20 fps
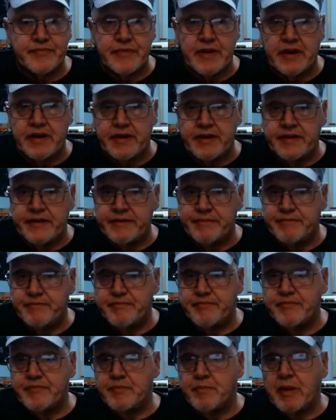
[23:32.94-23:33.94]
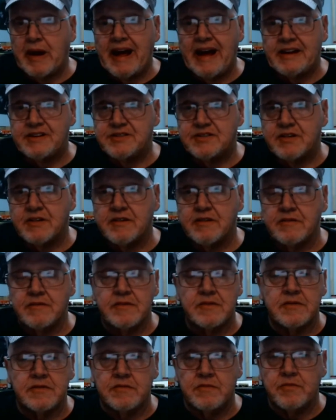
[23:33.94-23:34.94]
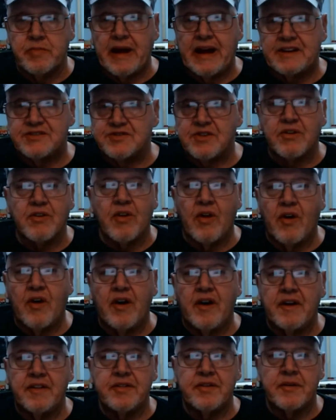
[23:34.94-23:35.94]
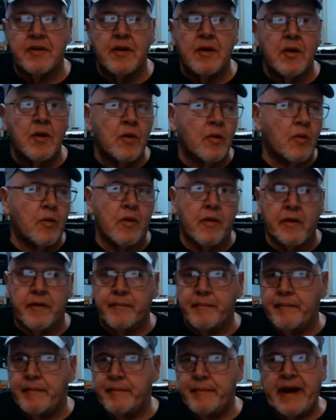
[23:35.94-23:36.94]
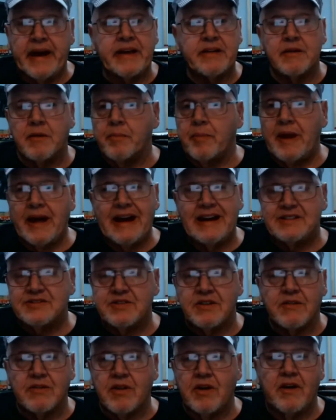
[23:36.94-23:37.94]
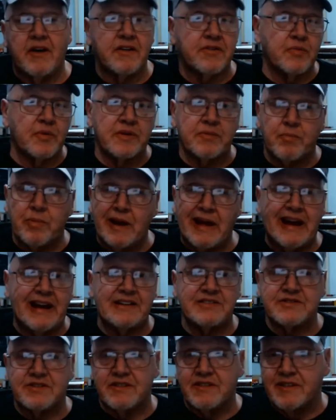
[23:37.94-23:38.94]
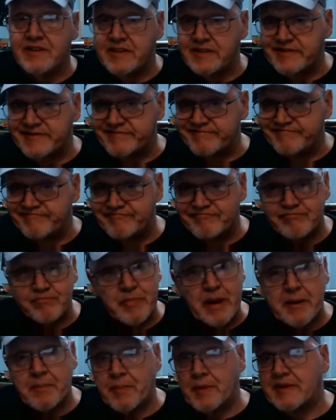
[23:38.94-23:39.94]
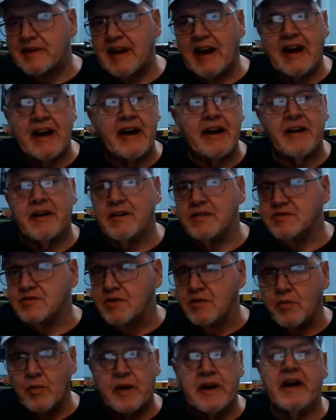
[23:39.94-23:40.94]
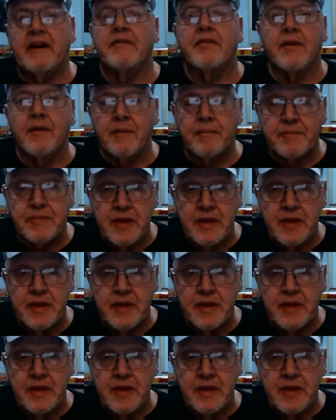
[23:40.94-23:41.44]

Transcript: the plaster cloth, or make their plaster cloth with plaster and paper towels or whatever,